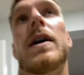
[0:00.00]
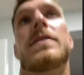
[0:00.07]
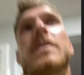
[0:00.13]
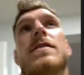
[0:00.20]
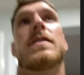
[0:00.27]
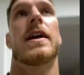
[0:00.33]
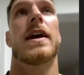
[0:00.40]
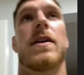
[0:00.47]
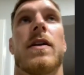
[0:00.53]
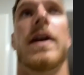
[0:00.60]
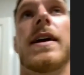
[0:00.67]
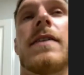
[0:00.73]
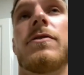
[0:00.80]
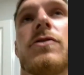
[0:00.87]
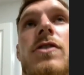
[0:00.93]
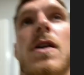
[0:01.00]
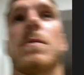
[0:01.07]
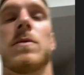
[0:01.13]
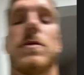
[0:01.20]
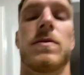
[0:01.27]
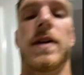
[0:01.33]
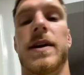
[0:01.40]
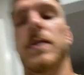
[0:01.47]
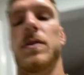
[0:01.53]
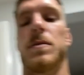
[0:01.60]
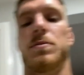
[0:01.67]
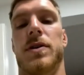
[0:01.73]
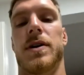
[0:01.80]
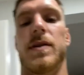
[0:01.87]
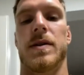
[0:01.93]
I just think like if Sean was fighting on the
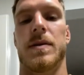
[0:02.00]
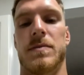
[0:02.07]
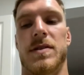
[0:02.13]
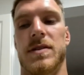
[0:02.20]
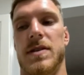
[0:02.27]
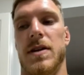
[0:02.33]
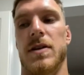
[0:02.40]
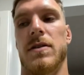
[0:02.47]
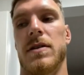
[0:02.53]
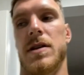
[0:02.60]
prelims still